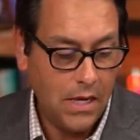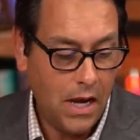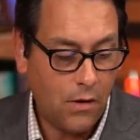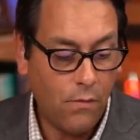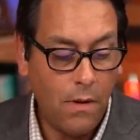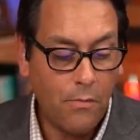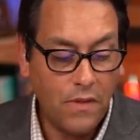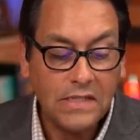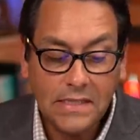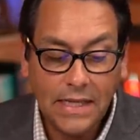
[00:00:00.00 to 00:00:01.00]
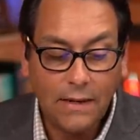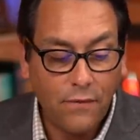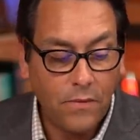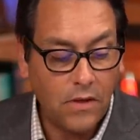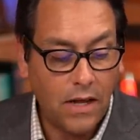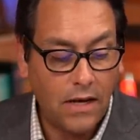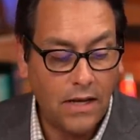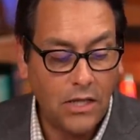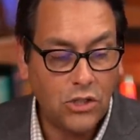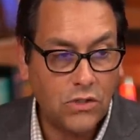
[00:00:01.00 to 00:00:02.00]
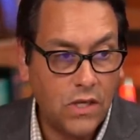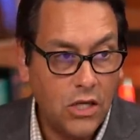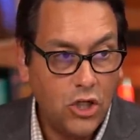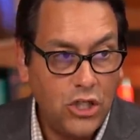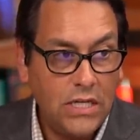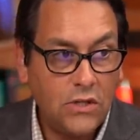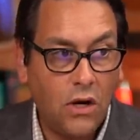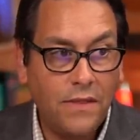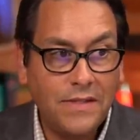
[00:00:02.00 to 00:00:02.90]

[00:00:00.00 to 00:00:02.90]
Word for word: Uh, remember this lady from the United Nations? She's on the